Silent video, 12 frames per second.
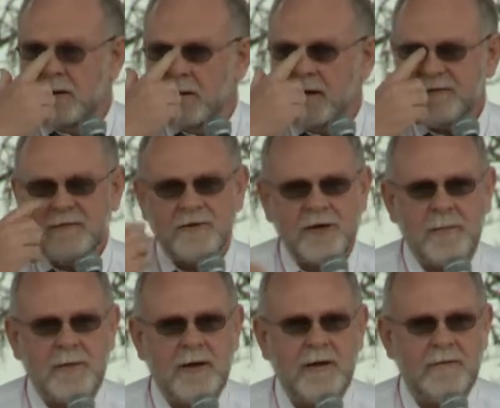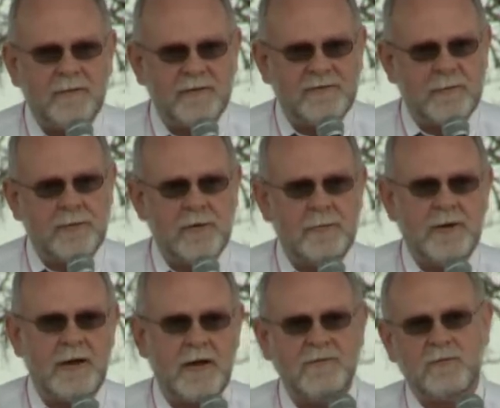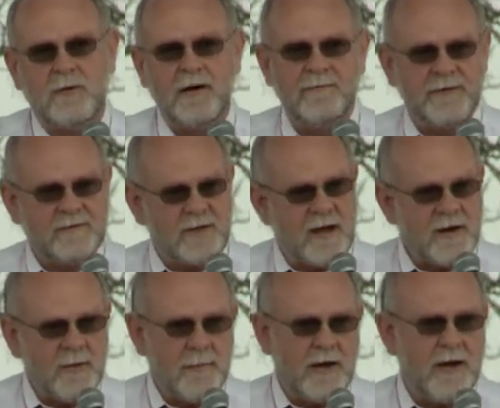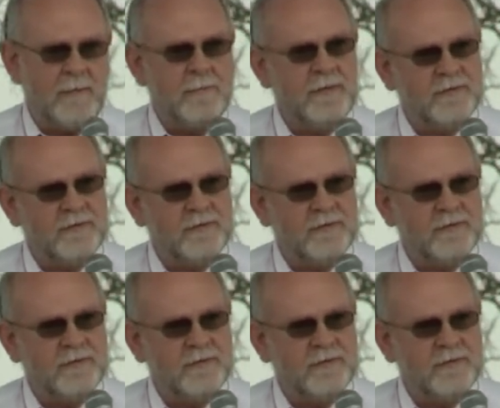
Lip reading: Let's think about the suburban housewife, the soccer mom,